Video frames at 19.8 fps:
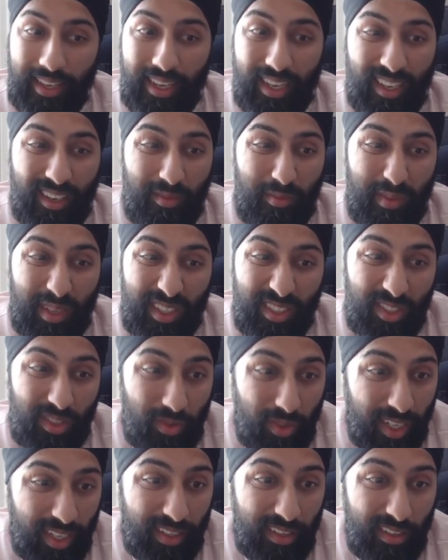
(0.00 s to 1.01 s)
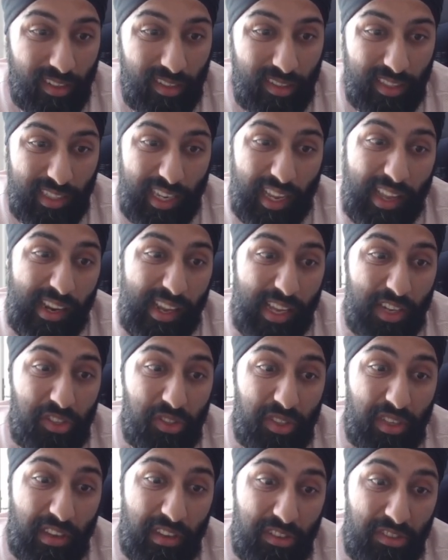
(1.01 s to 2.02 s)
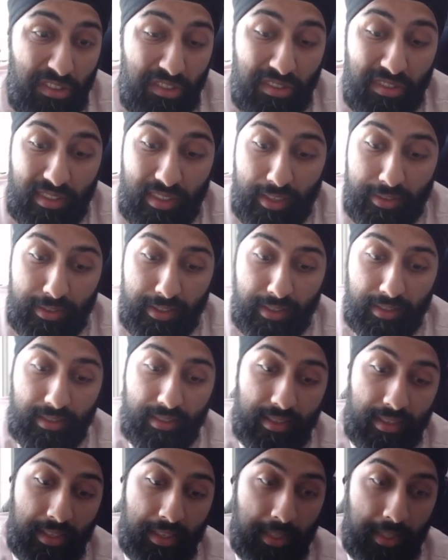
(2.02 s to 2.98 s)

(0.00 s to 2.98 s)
administrators, and education assistants.